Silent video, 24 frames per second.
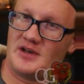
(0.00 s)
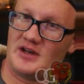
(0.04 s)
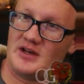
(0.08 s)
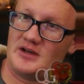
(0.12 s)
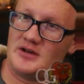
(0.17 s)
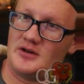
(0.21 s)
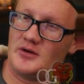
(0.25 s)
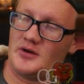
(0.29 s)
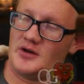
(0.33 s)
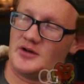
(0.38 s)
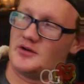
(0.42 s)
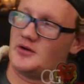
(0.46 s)
I
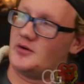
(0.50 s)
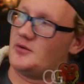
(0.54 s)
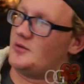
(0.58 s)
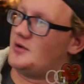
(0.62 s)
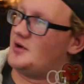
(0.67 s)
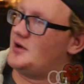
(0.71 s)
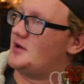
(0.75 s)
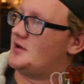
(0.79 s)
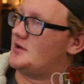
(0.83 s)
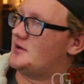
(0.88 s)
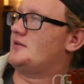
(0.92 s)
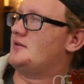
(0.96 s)
know I don't
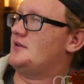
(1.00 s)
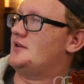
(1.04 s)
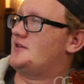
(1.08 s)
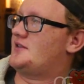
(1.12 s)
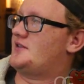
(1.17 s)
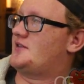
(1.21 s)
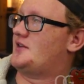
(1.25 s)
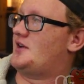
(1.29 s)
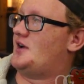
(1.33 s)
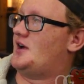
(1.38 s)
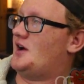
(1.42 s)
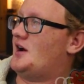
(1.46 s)
want.
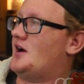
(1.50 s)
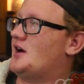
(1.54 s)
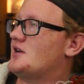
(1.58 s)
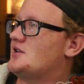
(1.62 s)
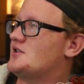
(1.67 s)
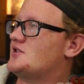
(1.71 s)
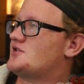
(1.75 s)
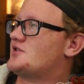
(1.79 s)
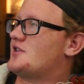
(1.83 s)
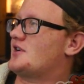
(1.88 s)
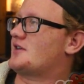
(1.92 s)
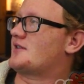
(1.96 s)
Let's
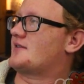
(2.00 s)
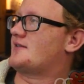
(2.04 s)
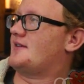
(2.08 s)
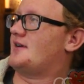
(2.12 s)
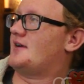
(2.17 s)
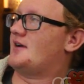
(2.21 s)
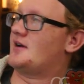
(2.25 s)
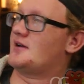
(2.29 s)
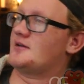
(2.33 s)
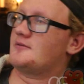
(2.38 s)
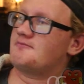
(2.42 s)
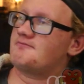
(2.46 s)
uncheck
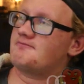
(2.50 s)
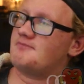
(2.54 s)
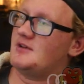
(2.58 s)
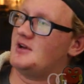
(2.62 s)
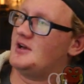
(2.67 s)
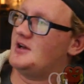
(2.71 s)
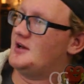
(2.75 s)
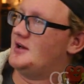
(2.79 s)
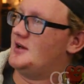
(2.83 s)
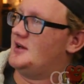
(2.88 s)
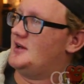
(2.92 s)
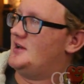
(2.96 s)
that.
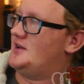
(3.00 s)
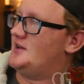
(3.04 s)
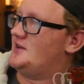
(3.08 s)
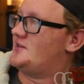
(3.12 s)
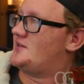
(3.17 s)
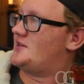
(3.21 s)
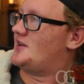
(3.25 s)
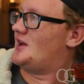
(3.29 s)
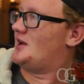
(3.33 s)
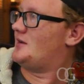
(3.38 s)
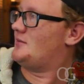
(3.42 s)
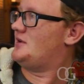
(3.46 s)

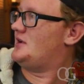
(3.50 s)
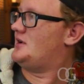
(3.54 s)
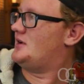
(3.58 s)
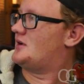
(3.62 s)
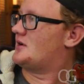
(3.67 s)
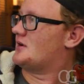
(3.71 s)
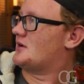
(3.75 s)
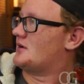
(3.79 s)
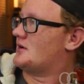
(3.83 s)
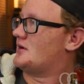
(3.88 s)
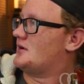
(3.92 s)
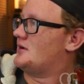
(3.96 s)
Same
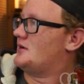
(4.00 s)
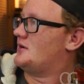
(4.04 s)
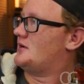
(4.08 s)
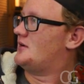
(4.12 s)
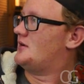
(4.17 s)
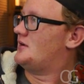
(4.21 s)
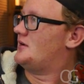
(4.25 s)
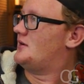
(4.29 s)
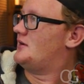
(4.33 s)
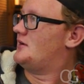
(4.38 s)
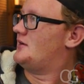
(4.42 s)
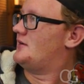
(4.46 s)
here.
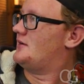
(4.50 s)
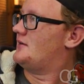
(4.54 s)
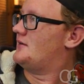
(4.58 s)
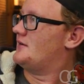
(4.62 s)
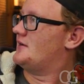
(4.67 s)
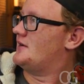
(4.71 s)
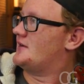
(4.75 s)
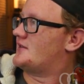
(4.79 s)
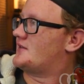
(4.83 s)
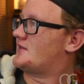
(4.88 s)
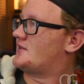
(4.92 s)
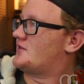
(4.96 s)

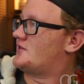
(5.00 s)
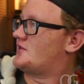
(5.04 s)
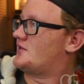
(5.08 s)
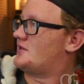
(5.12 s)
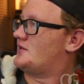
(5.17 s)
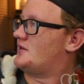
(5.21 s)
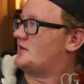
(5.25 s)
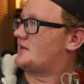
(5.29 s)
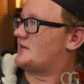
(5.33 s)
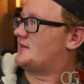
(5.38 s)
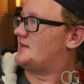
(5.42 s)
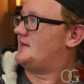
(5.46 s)
Let's
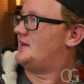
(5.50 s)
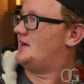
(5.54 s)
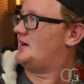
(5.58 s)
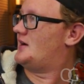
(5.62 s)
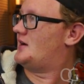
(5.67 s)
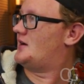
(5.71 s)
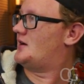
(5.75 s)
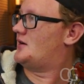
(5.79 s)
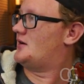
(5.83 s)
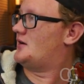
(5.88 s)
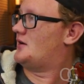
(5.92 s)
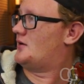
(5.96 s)
click
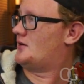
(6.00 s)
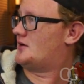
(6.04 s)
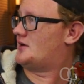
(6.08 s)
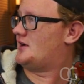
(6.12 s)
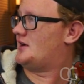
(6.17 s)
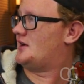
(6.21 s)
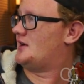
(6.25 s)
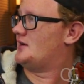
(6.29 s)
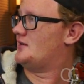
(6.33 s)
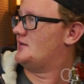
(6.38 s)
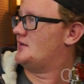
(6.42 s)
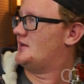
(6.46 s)
there.
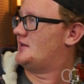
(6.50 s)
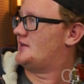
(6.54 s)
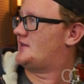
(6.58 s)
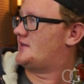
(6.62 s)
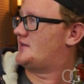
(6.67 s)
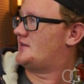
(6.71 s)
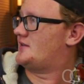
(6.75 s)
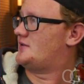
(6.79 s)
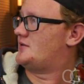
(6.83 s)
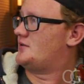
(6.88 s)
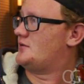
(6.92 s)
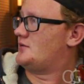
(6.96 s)
Okay,
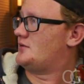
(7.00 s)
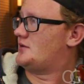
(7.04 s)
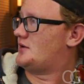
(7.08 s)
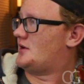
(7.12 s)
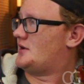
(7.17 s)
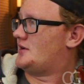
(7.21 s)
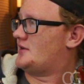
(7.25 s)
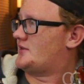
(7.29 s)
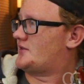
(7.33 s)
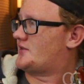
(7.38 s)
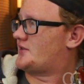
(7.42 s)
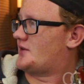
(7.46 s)
let's do
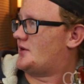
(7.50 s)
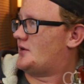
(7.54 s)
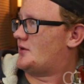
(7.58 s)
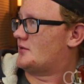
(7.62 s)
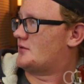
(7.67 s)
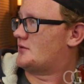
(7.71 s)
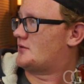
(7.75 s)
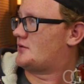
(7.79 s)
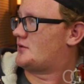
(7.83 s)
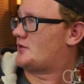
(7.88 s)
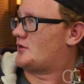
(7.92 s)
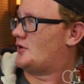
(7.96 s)
not
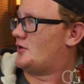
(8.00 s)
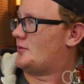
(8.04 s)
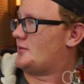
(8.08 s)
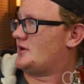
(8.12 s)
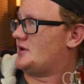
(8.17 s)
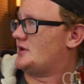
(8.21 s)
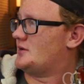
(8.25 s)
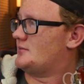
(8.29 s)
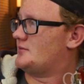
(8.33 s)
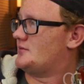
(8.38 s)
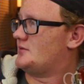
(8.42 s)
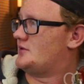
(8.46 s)
install
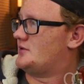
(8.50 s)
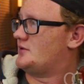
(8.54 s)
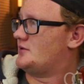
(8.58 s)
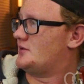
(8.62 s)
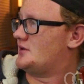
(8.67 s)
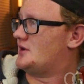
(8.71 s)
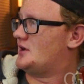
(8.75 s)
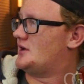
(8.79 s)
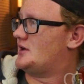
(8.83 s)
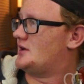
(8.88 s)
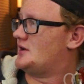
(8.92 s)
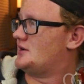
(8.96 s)
Chromium. Do
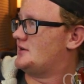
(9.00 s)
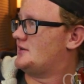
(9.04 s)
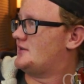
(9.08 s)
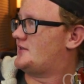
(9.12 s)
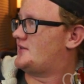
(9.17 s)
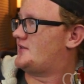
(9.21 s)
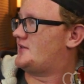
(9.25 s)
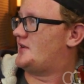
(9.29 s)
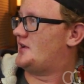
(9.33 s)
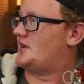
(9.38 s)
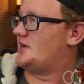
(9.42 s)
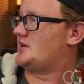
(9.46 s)
not
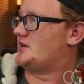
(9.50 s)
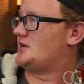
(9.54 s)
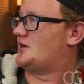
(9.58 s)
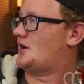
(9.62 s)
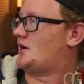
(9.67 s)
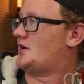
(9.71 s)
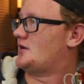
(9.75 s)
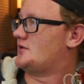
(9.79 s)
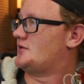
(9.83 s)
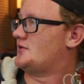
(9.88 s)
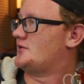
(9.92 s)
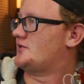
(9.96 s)
set
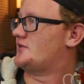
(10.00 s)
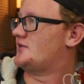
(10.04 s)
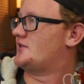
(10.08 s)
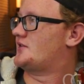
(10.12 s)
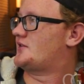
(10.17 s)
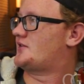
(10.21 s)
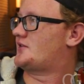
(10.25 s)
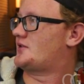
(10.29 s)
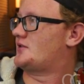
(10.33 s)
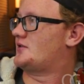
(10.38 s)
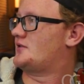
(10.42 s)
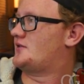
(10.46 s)
Yahoo's.
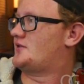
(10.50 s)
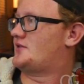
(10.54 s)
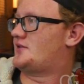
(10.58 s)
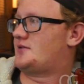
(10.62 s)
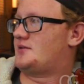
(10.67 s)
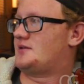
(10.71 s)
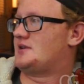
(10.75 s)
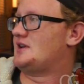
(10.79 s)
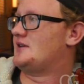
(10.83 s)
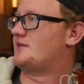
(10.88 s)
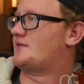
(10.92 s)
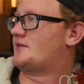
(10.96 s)
This is
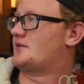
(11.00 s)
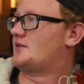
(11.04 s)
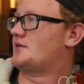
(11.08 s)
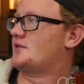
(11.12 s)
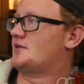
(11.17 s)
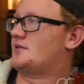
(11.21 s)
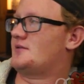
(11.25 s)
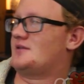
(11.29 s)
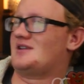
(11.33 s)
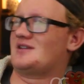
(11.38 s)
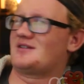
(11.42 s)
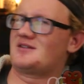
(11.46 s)
default.
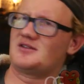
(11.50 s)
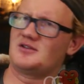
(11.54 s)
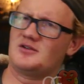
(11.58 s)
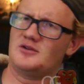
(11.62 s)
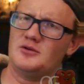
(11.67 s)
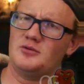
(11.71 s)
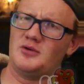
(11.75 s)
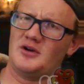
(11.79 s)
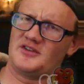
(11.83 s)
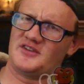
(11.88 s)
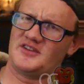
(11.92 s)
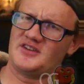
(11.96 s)

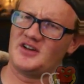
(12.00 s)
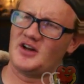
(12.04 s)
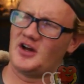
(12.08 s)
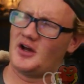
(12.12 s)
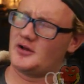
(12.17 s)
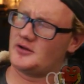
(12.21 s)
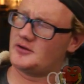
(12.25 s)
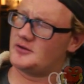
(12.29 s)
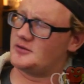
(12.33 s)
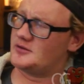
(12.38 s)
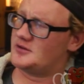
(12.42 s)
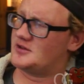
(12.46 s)
Who wants
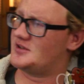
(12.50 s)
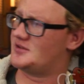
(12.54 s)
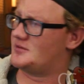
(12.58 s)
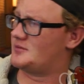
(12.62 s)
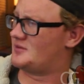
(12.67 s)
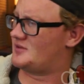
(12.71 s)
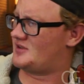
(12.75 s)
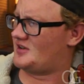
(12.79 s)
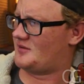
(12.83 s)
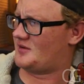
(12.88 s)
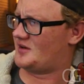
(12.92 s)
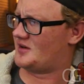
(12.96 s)
Yahoo?
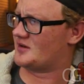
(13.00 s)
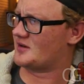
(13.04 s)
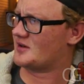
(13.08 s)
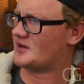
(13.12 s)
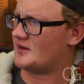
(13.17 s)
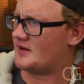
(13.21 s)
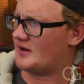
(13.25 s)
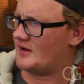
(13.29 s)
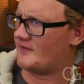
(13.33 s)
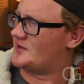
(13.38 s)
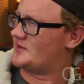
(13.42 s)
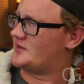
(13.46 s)
Come
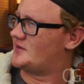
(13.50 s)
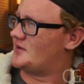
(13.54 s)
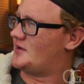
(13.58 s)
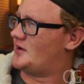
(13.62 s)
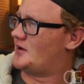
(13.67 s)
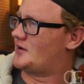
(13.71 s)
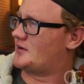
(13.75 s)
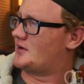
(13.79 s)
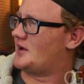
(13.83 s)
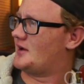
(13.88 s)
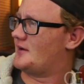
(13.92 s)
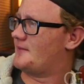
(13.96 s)
on.
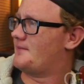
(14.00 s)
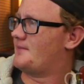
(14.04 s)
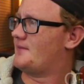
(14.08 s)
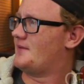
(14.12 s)
Okay.